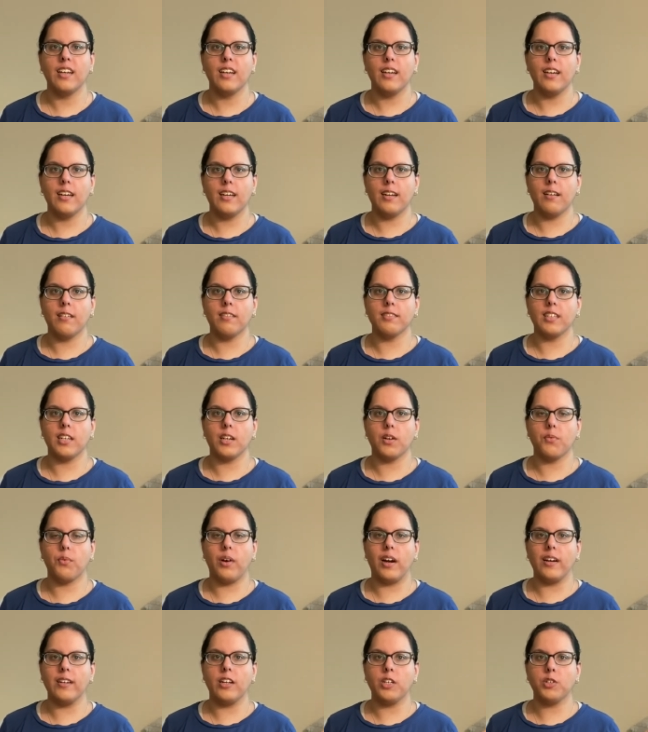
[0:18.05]
and I was like,
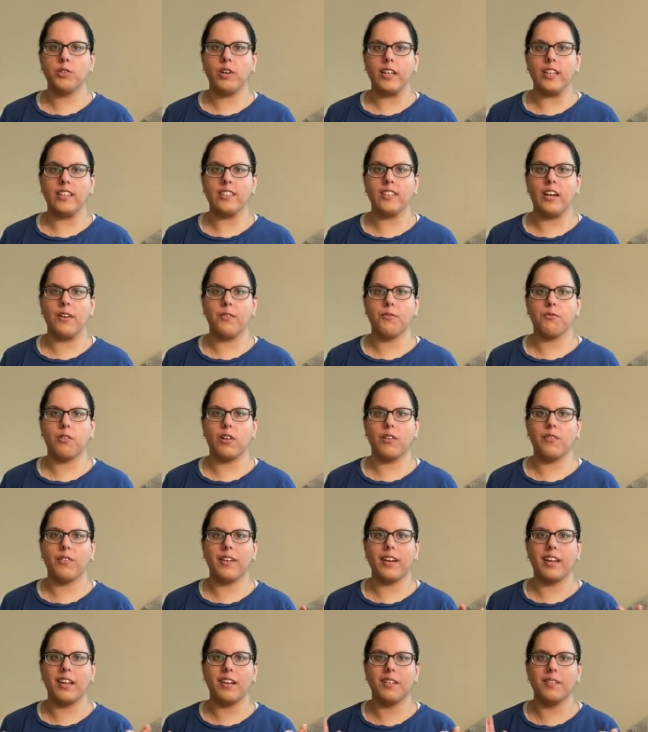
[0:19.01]
why not try this out for a
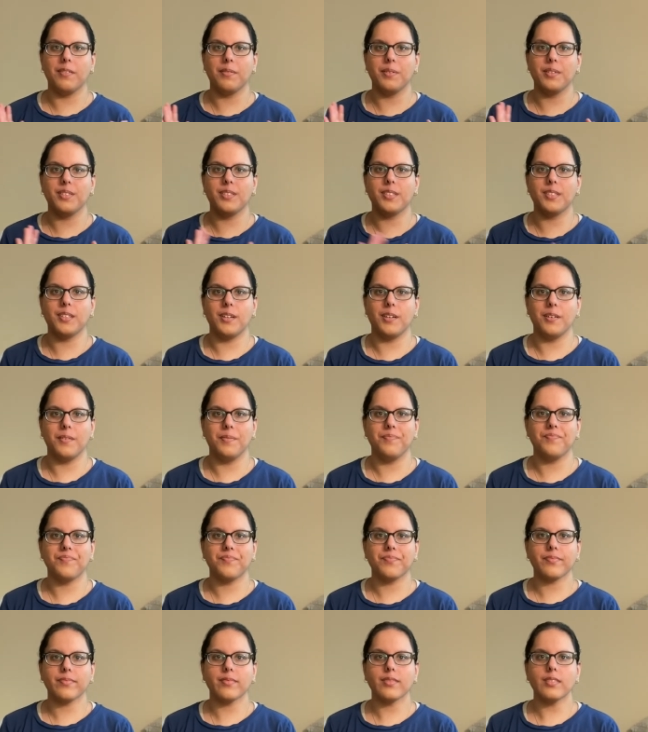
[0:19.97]
video? So,
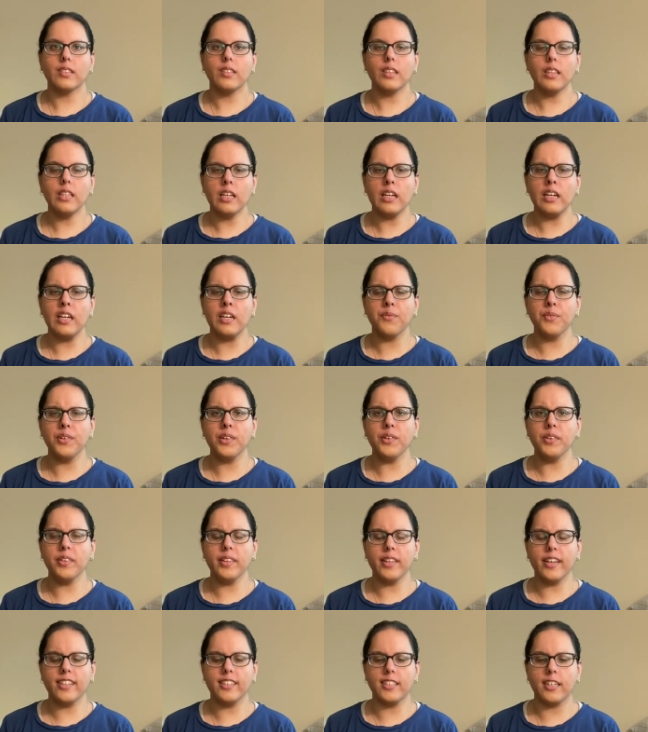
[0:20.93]
I'm really,
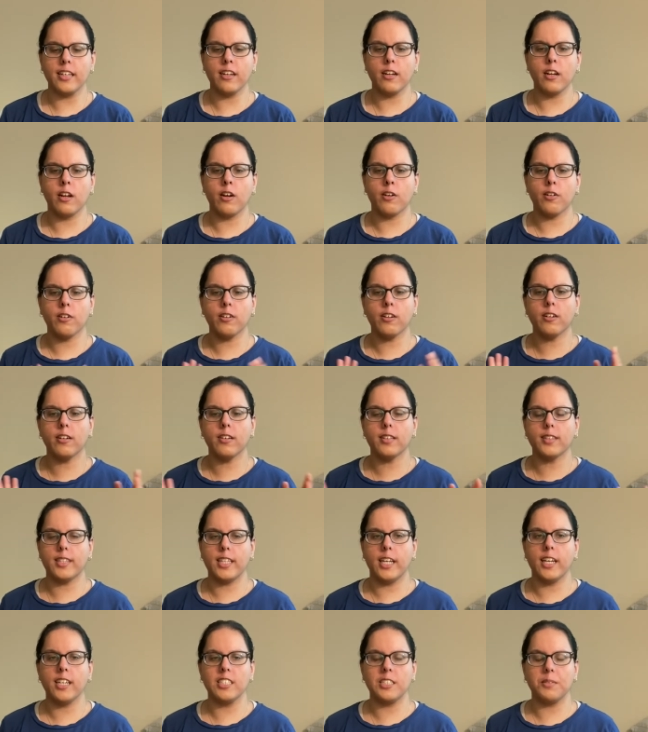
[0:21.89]
really excited. I heard good
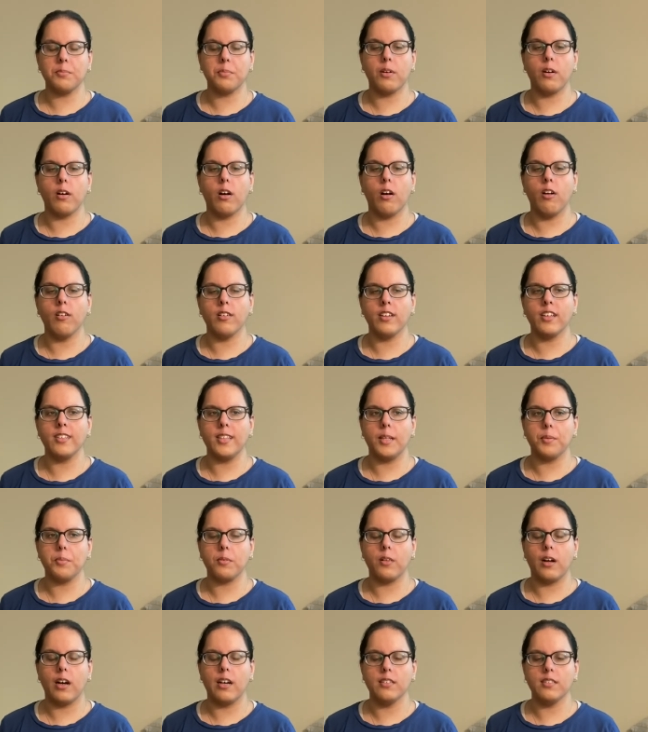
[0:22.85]
things about all these lip
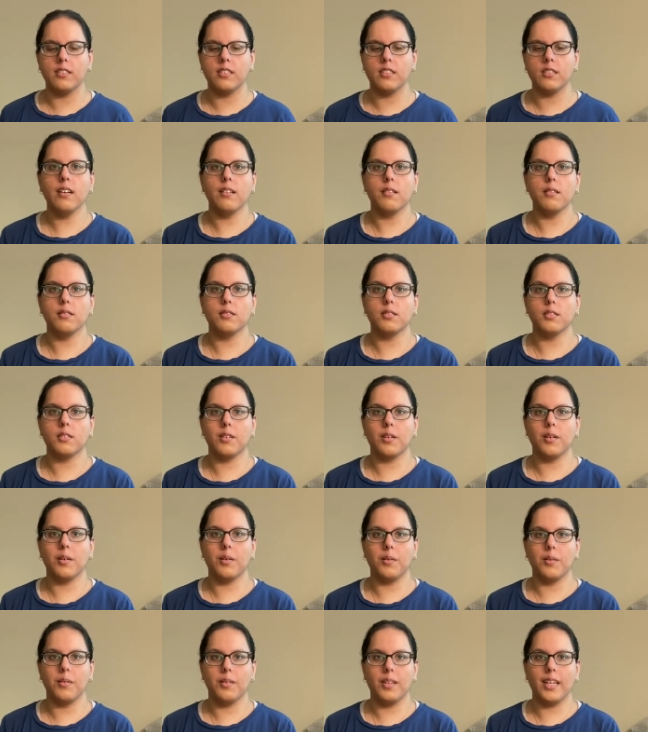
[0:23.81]
glosses, so
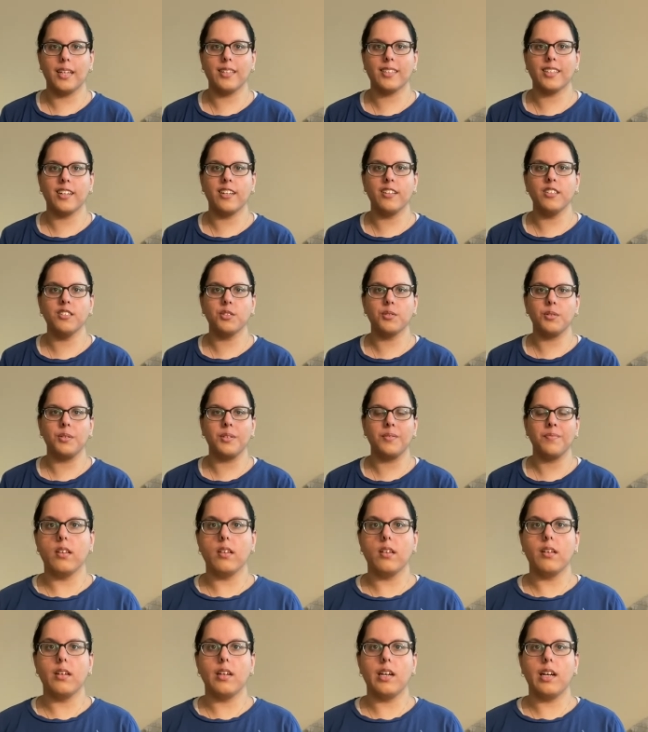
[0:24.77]
let's get into it.
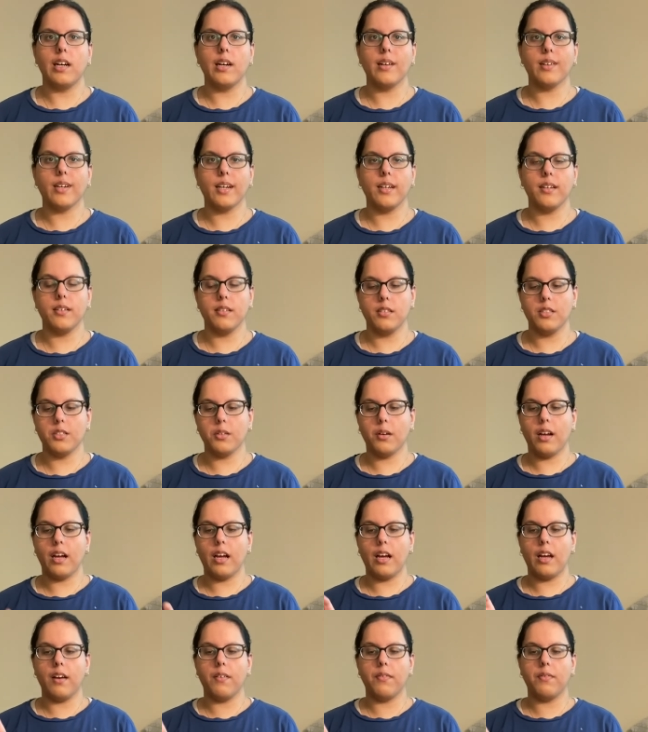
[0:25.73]
Okay, so I
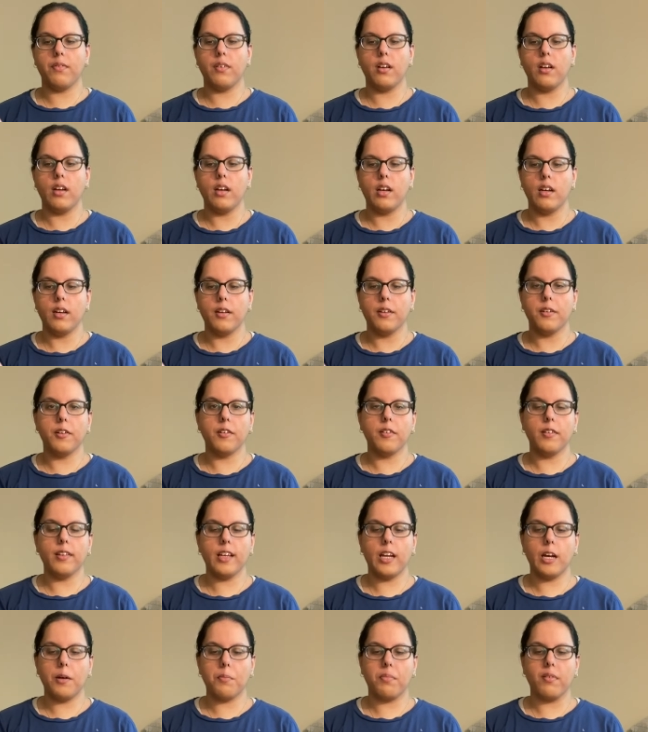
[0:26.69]
have
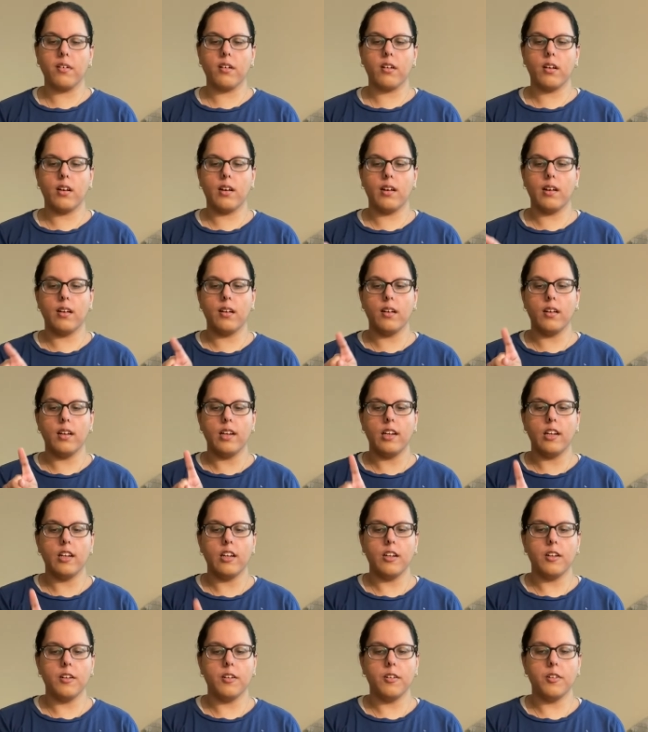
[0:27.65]
Nearly Apricot,
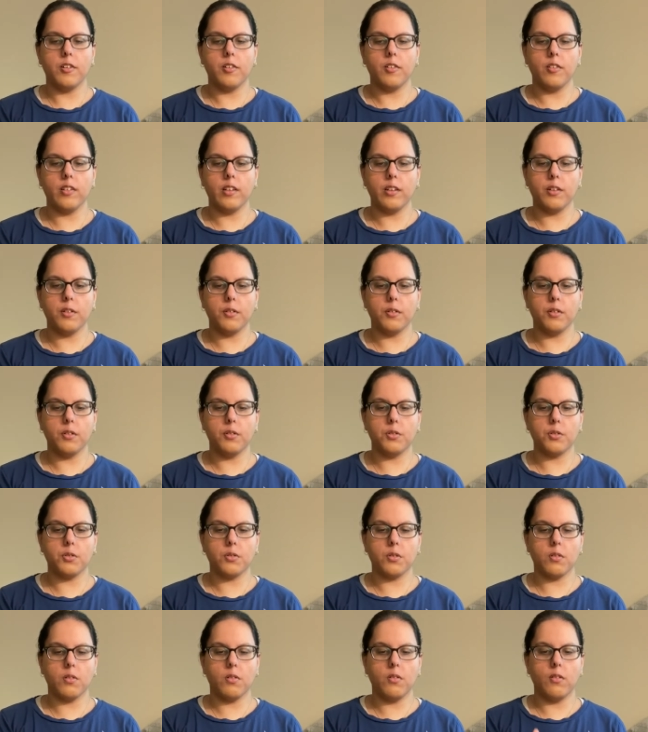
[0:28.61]
Nearly
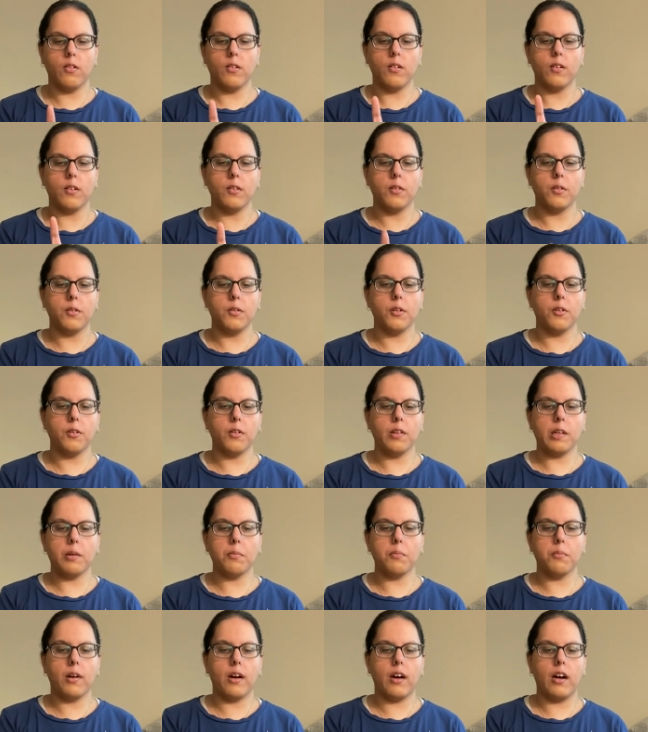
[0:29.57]
Neutral, Nearly
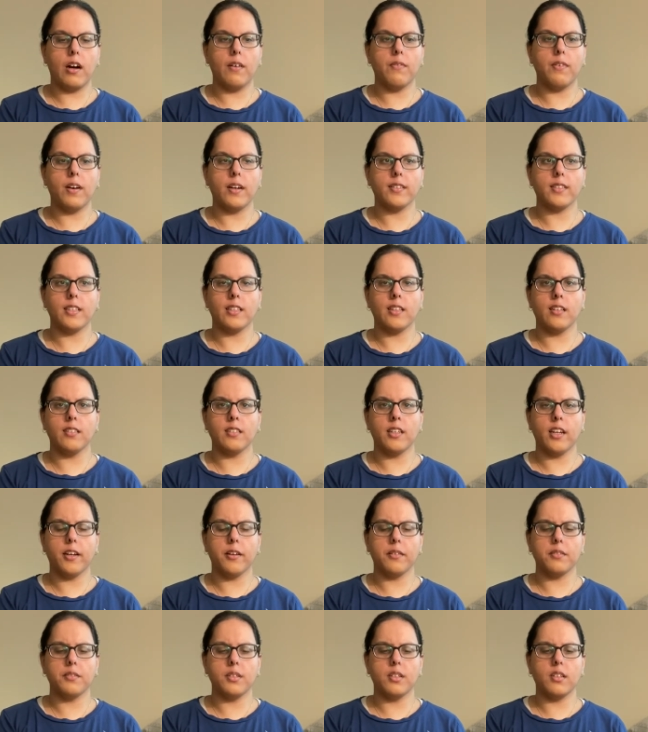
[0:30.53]
Mauve, I think that's how
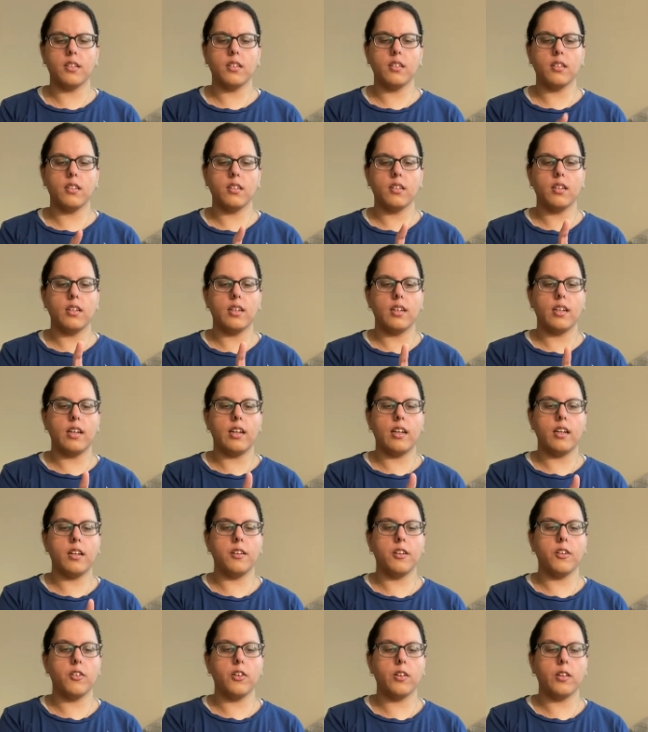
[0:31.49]
you say it, and
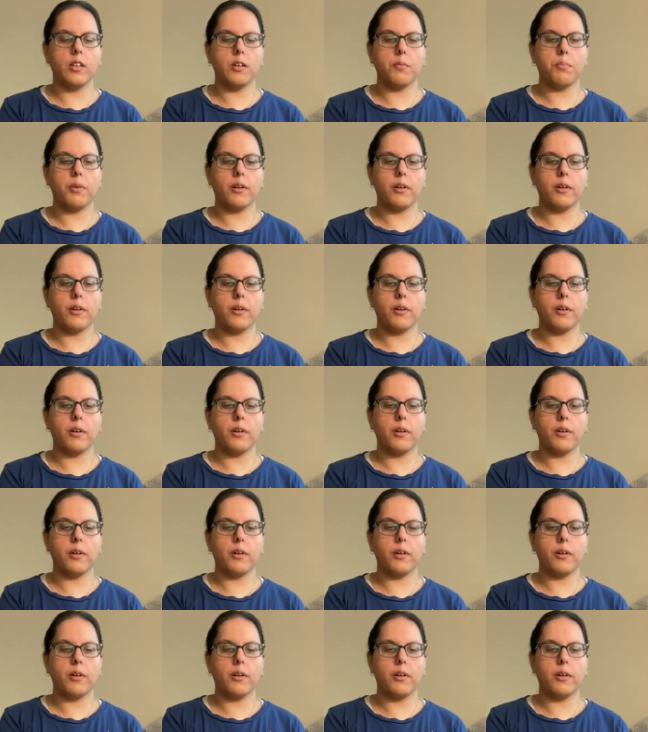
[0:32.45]
Nearly